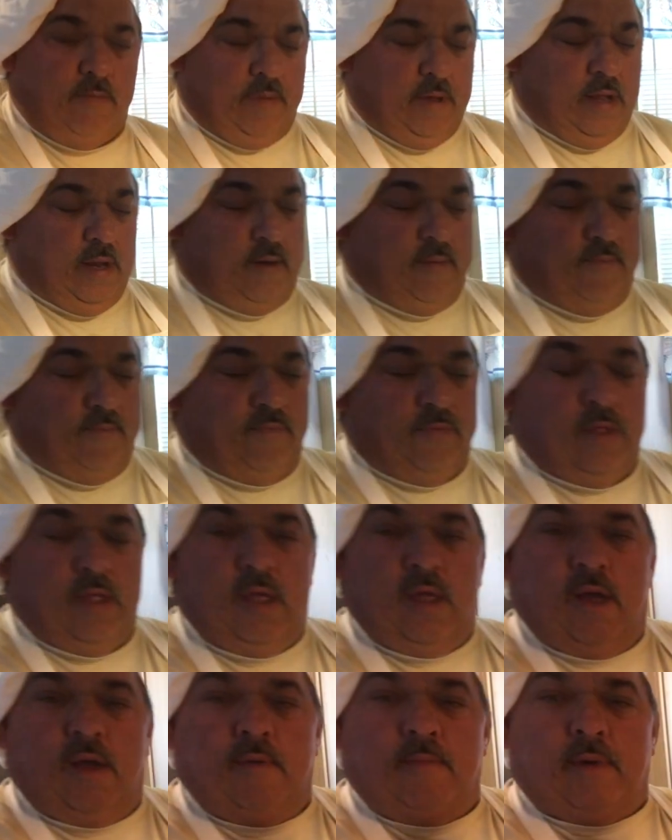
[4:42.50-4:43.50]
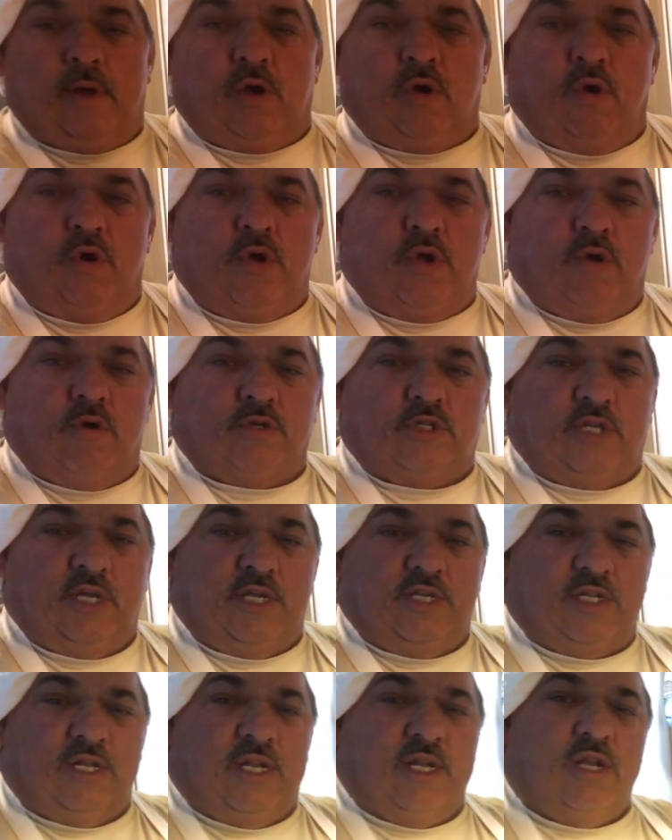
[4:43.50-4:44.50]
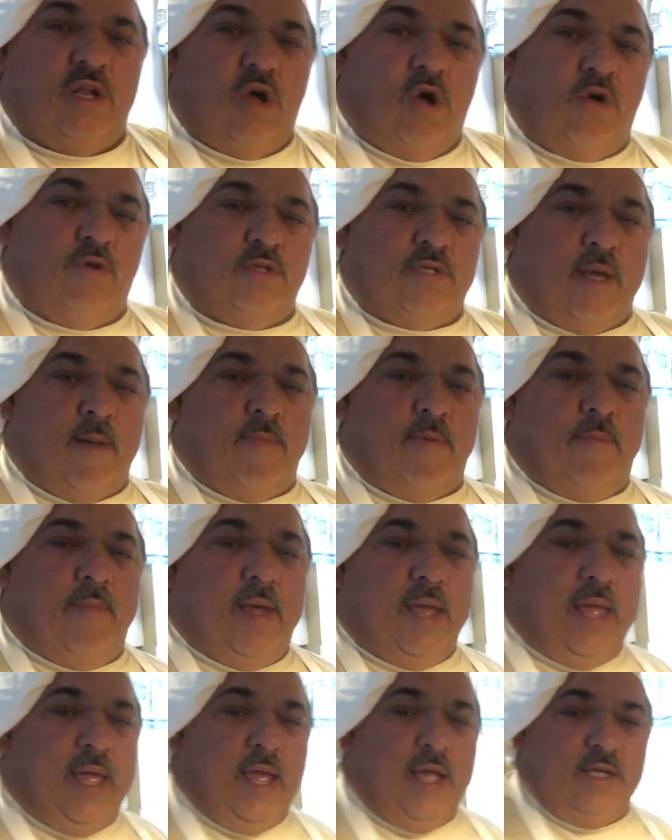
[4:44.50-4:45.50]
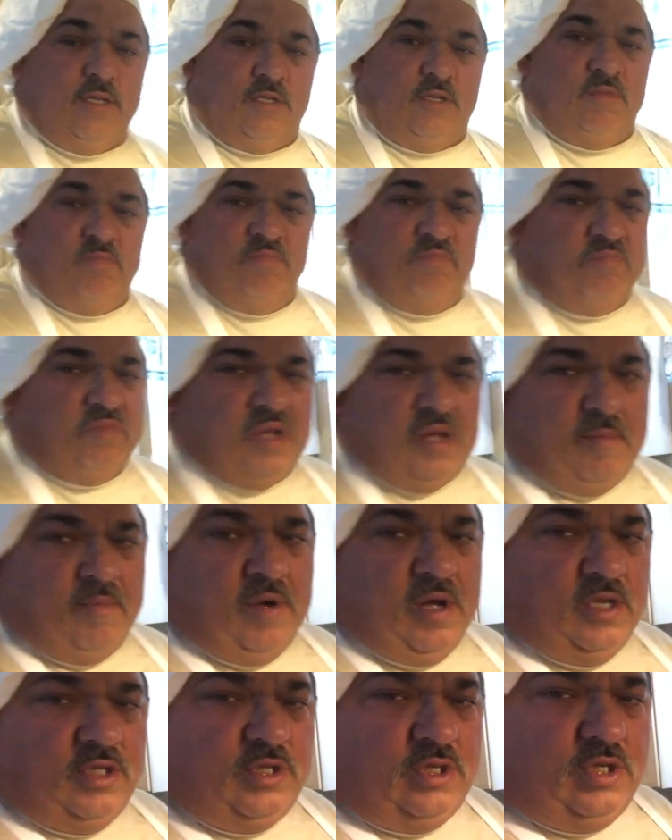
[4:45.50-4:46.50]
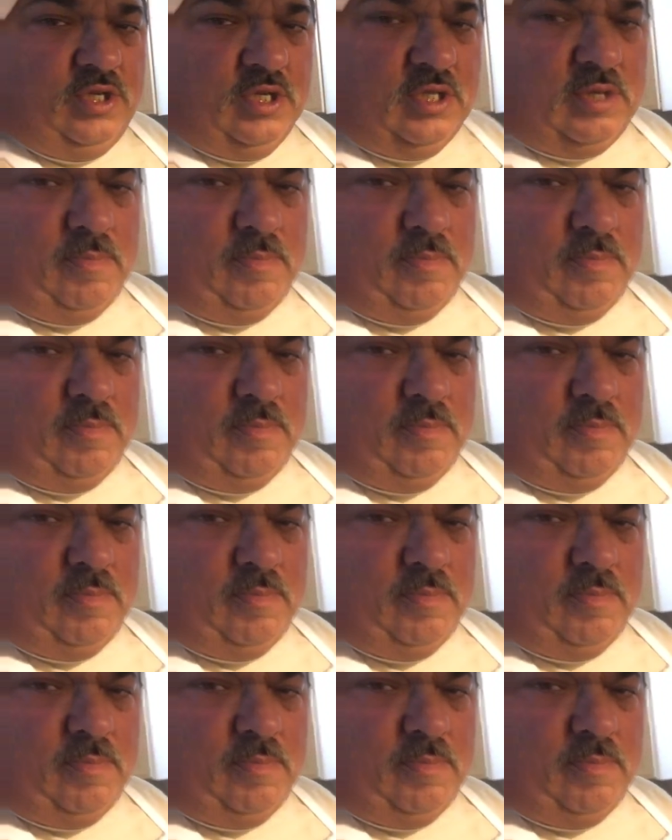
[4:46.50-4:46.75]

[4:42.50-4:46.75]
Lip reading: bit of my Goya seasoning on top of my eggs. Not much, just a